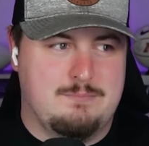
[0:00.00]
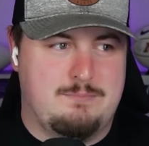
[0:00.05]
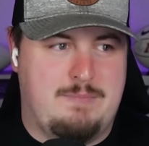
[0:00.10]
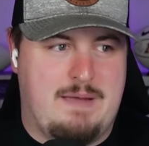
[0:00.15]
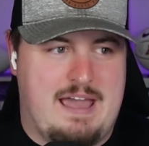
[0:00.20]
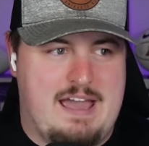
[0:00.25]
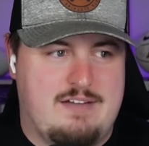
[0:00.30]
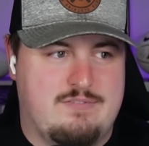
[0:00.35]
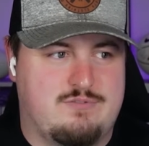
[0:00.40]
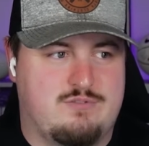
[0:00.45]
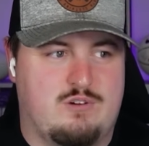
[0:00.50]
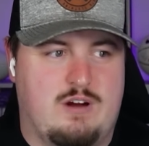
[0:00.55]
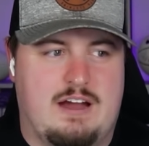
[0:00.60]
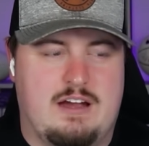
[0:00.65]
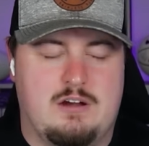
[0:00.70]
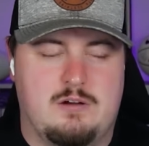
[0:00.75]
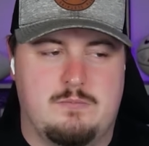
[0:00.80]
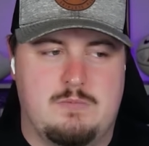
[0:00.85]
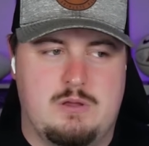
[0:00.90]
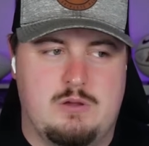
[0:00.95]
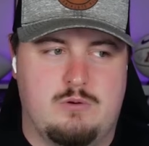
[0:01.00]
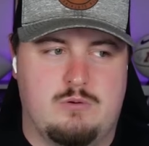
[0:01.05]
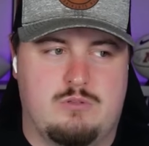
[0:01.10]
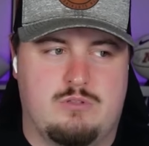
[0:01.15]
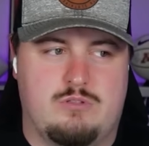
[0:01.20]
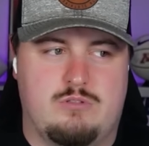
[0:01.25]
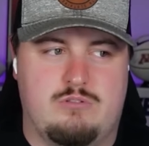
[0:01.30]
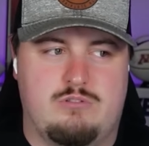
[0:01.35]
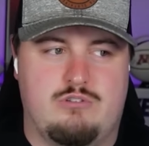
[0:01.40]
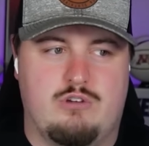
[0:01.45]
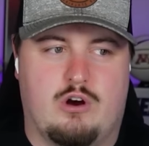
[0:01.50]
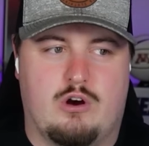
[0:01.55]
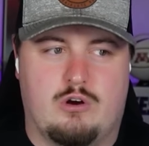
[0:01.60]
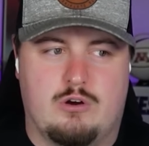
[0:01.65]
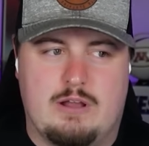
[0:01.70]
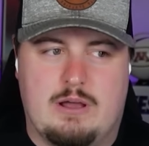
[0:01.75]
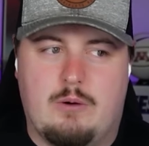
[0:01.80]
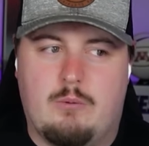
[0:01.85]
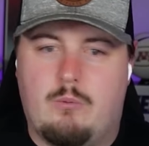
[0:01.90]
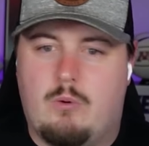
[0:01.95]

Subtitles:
Pat Freiermuth, Darnell